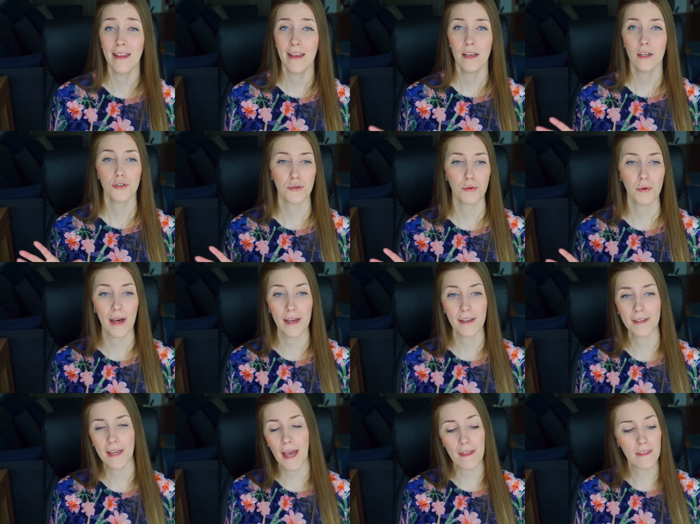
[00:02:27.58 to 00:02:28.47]
So I
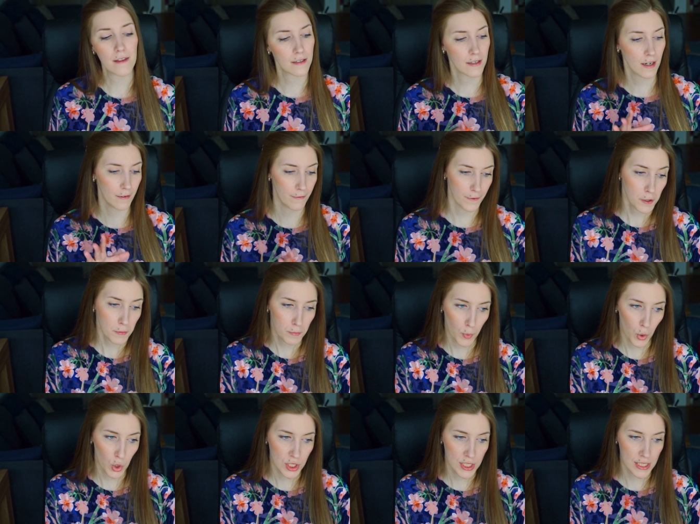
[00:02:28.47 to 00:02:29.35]
gathered a few
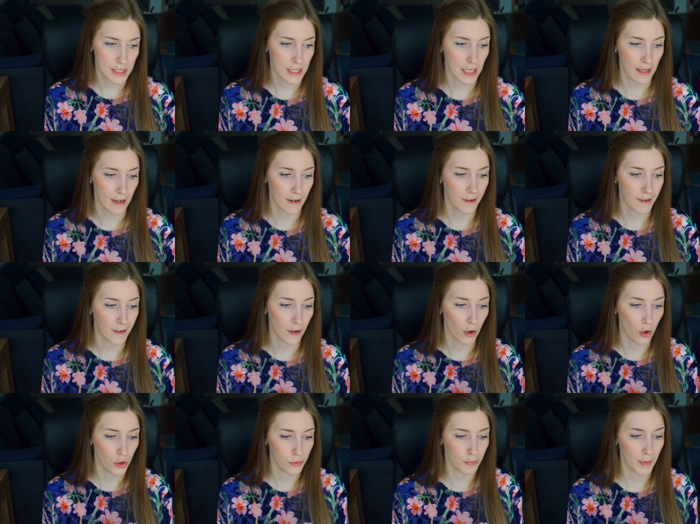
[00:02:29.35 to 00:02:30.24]
books that are
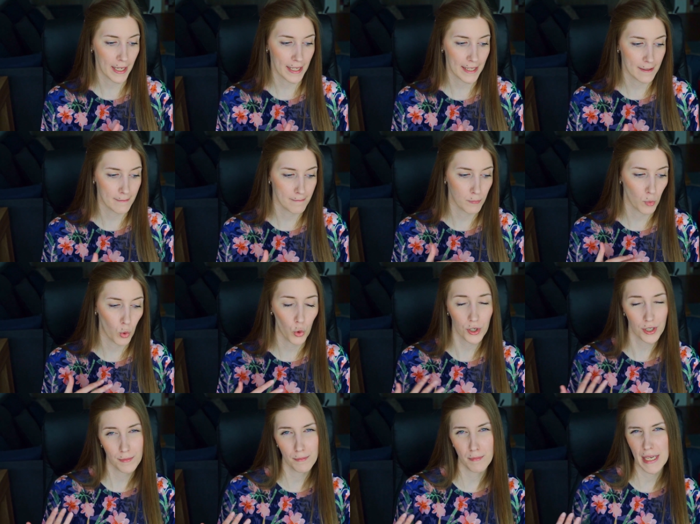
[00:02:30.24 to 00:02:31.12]
on my more
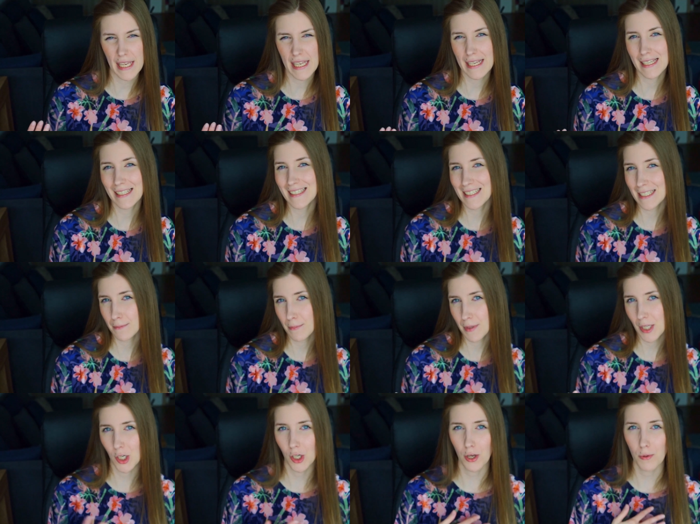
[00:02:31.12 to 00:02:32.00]
immediate
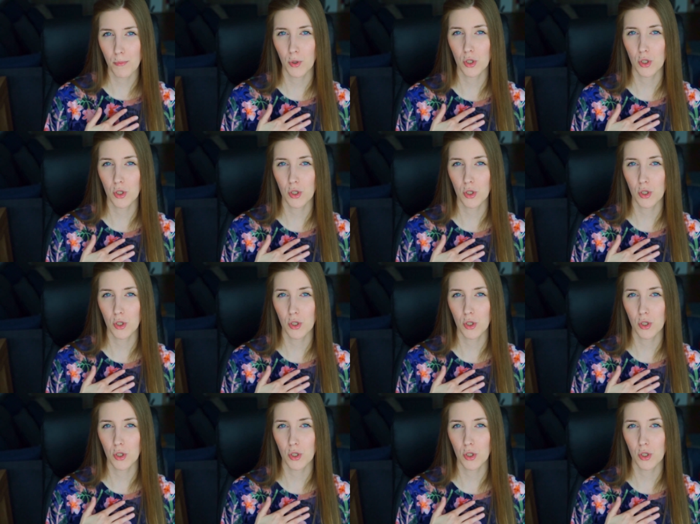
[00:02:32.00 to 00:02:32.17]
TBR,